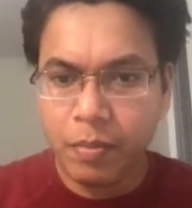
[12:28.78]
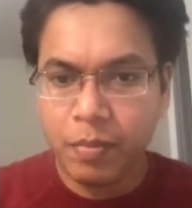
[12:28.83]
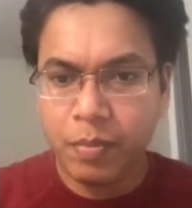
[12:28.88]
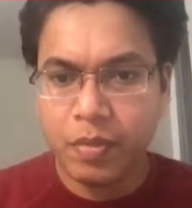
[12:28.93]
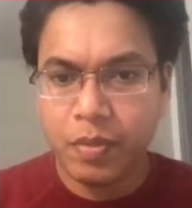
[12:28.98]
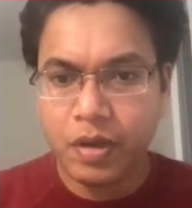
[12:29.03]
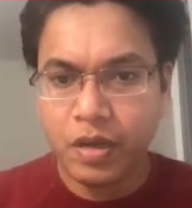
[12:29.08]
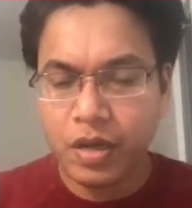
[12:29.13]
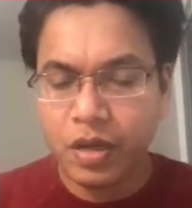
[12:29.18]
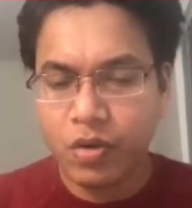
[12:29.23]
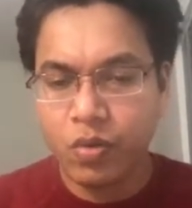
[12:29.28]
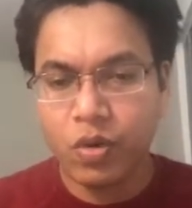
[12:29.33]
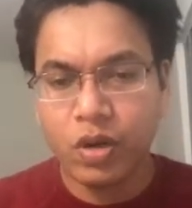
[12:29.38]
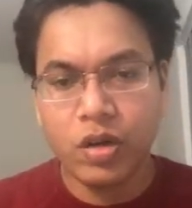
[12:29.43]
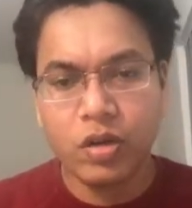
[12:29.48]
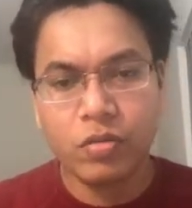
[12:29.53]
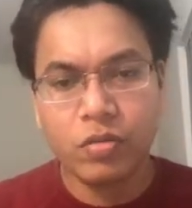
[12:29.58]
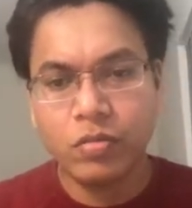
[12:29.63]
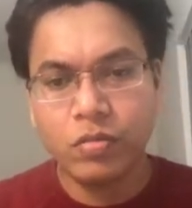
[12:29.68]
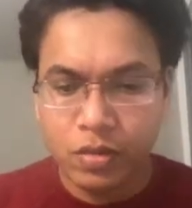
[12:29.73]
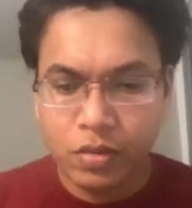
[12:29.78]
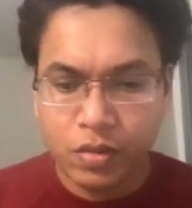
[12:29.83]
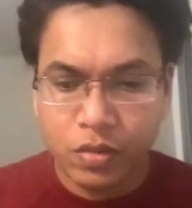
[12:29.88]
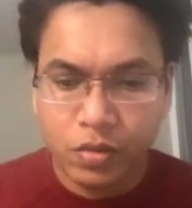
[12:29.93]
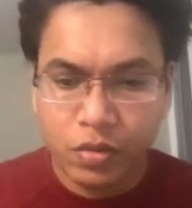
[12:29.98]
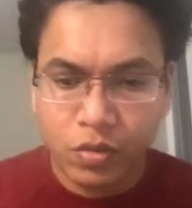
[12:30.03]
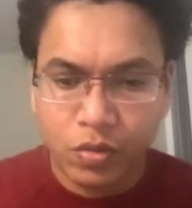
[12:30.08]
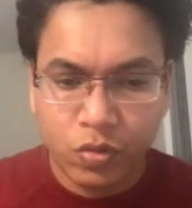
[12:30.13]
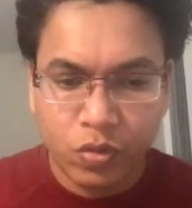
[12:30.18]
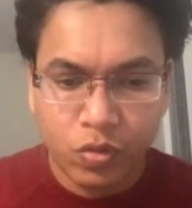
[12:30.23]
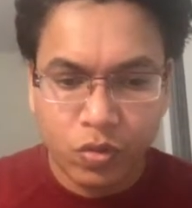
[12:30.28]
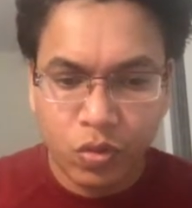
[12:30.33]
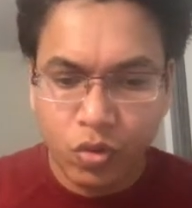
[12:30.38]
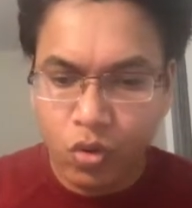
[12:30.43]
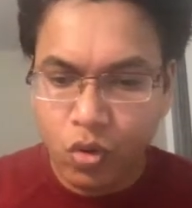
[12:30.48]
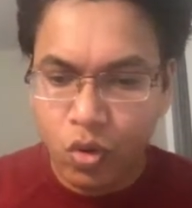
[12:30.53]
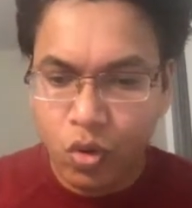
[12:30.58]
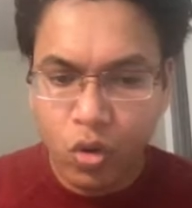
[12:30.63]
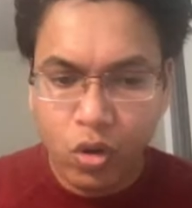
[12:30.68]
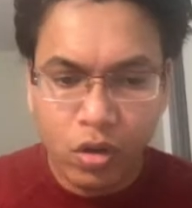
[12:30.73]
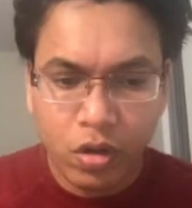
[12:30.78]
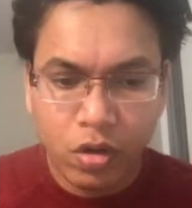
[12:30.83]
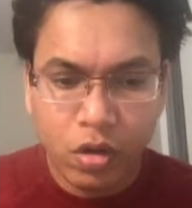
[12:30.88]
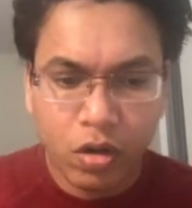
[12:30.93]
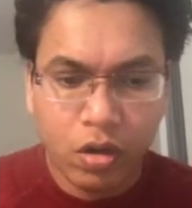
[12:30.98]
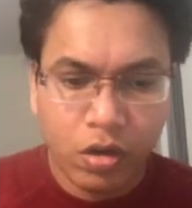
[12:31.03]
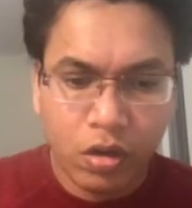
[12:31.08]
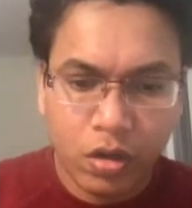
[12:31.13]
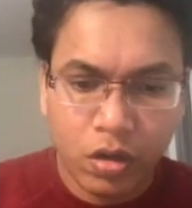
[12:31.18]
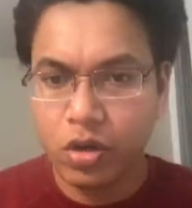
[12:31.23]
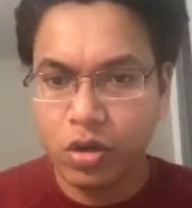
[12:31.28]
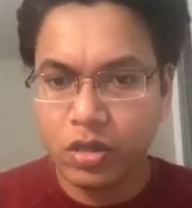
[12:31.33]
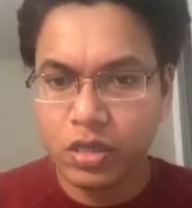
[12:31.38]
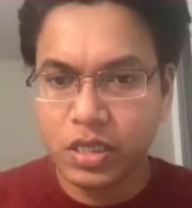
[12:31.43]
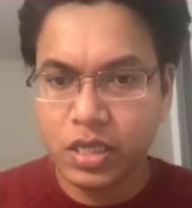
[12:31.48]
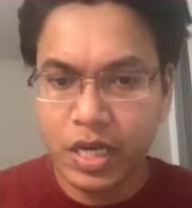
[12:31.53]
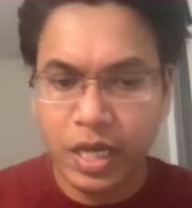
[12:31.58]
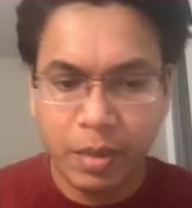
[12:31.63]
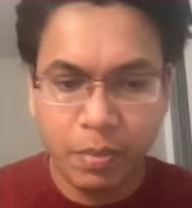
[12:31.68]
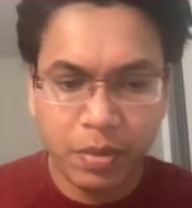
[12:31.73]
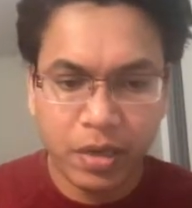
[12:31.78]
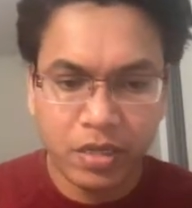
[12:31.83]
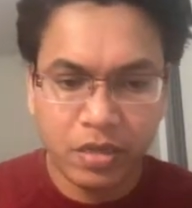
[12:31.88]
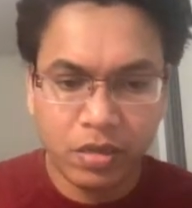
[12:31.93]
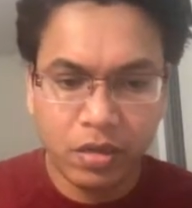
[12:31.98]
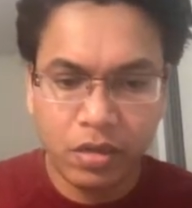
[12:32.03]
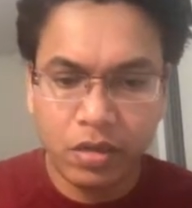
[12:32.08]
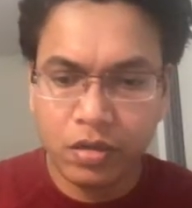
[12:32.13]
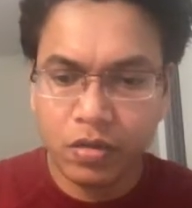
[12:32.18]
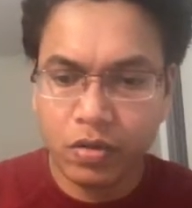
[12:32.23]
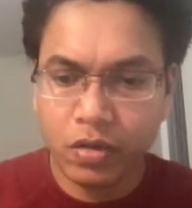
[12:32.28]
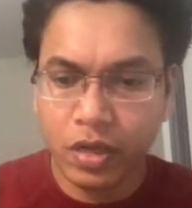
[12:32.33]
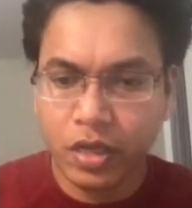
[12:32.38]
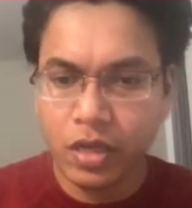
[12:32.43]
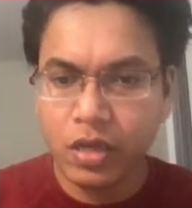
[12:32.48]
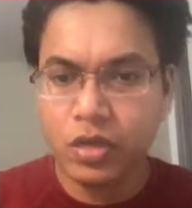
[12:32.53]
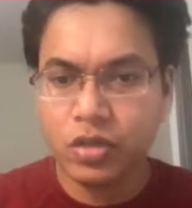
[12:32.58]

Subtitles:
equal to node dot step result, okay.